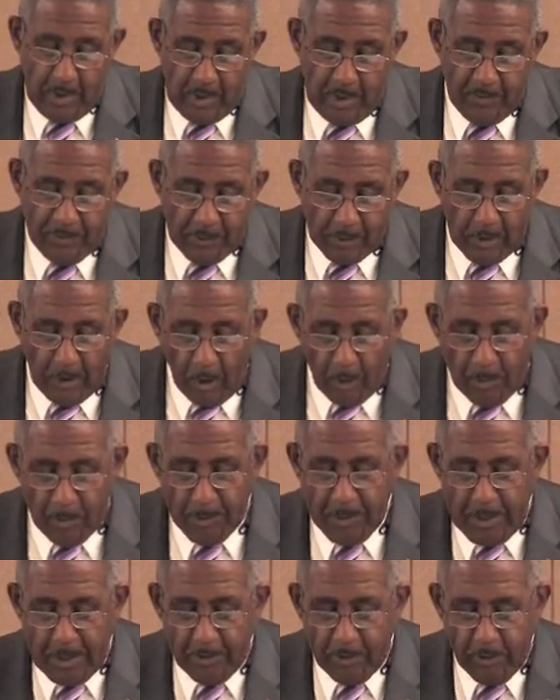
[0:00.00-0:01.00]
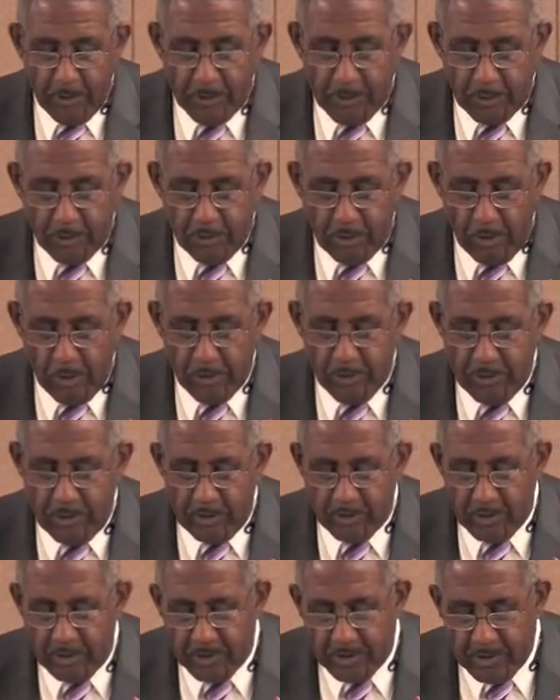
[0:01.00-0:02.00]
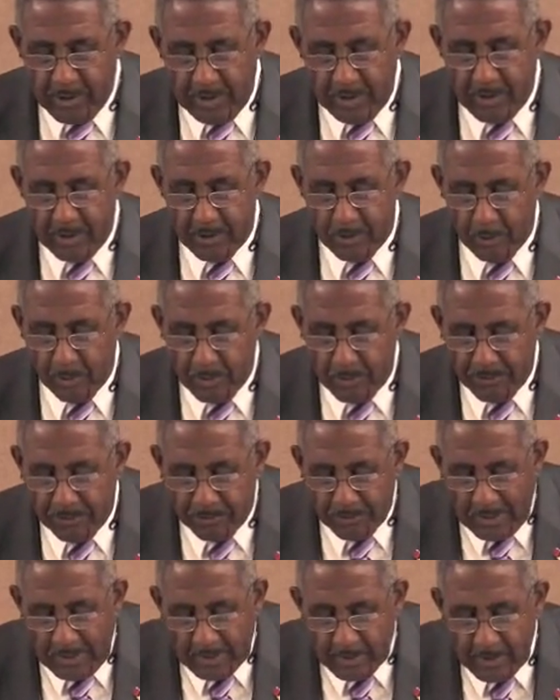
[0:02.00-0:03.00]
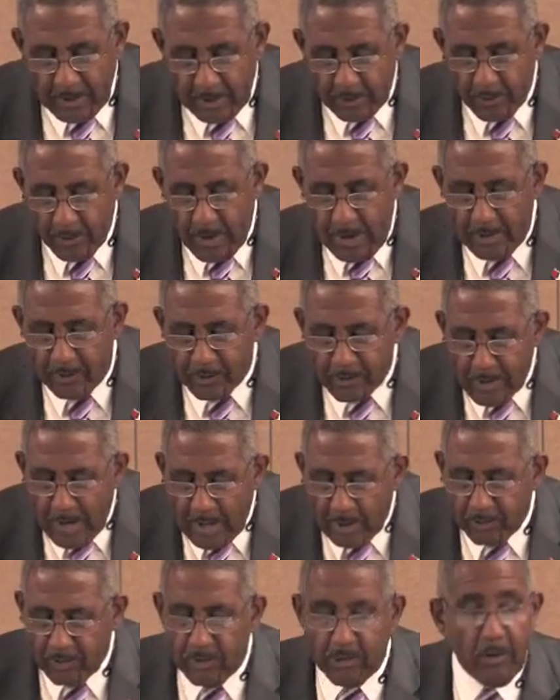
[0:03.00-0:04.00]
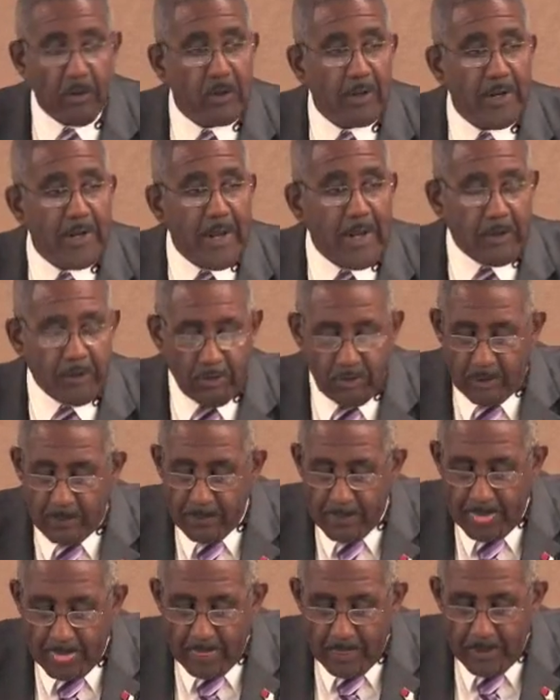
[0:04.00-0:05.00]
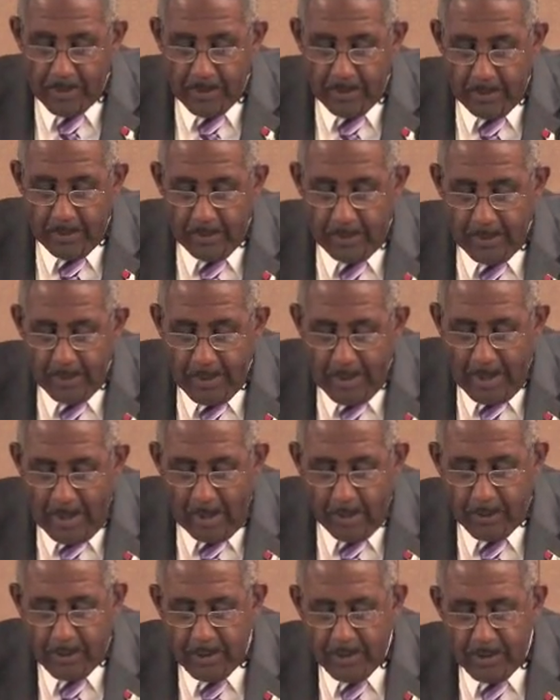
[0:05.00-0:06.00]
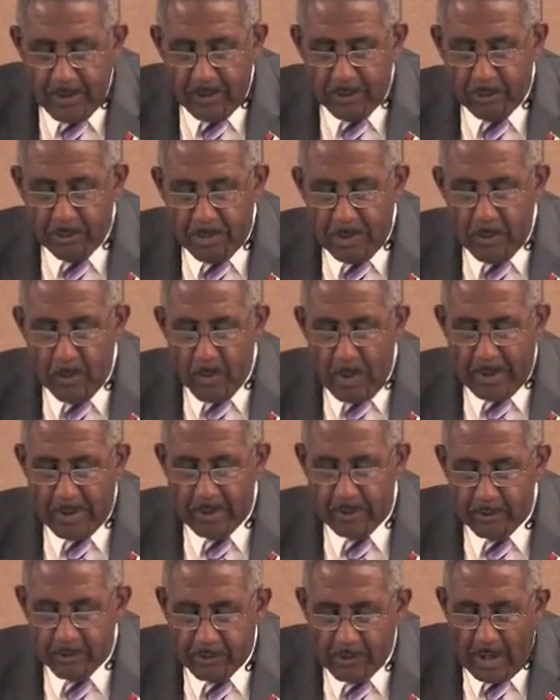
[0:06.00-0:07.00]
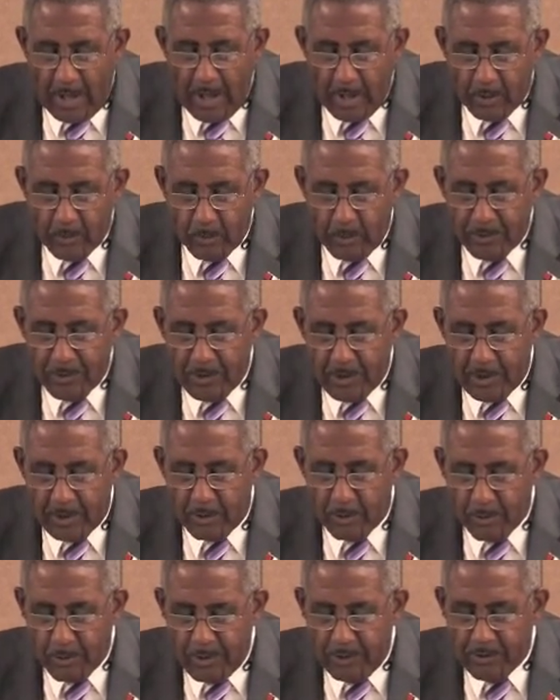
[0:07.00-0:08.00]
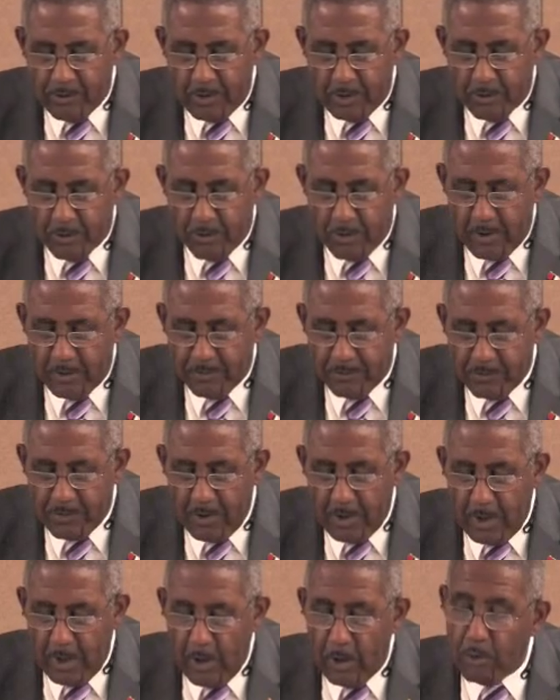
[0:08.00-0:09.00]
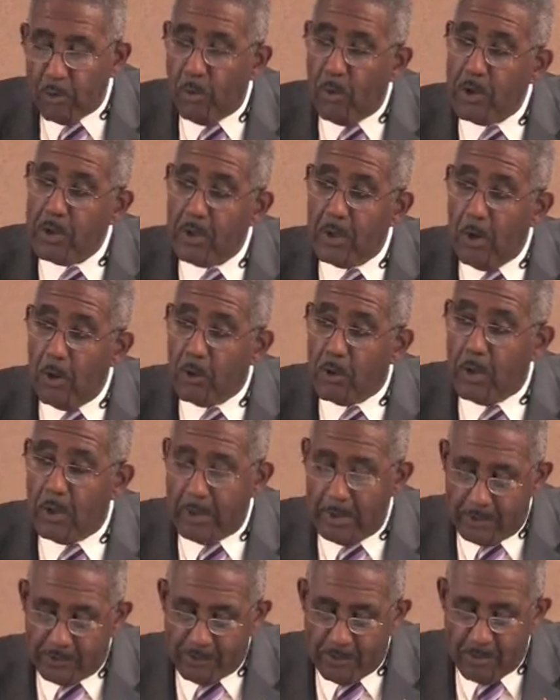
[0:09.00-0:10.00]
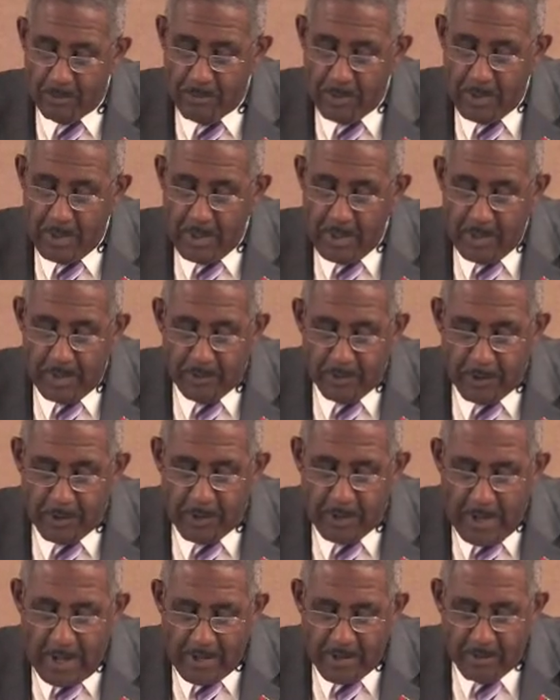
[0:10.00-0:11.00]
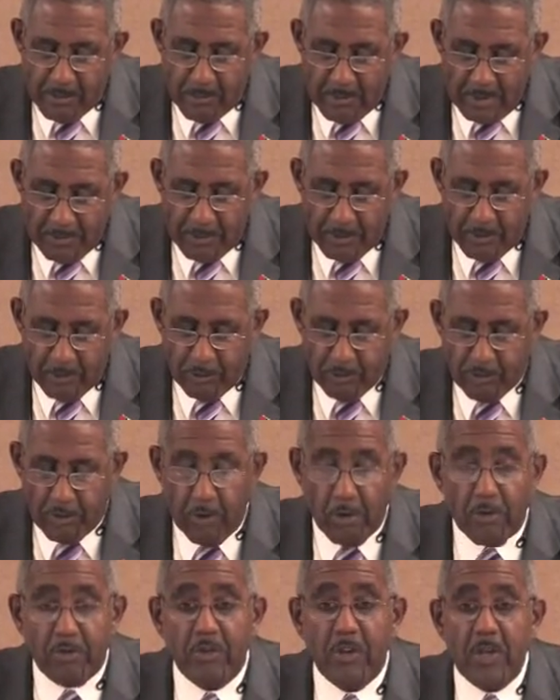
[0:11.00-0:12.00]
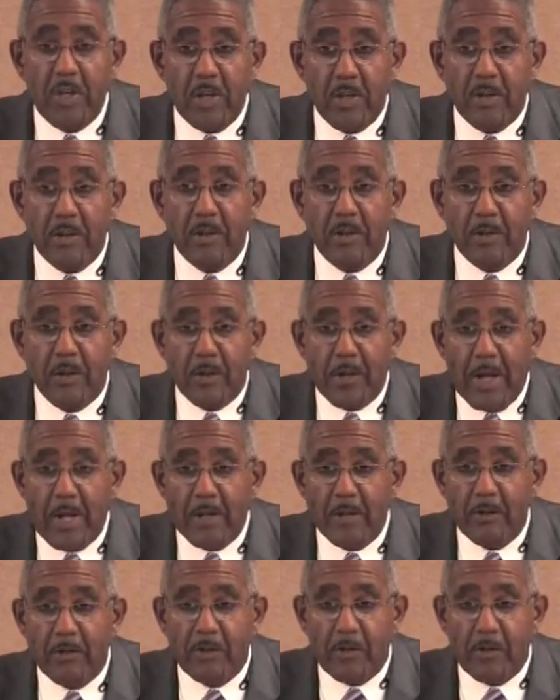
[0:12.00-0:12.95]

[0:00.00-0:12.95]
If the global nature of the church is intended to reflect a transnational connection, how can this be reconciled with an increasing drift toward localism in the United Methodist Church in the United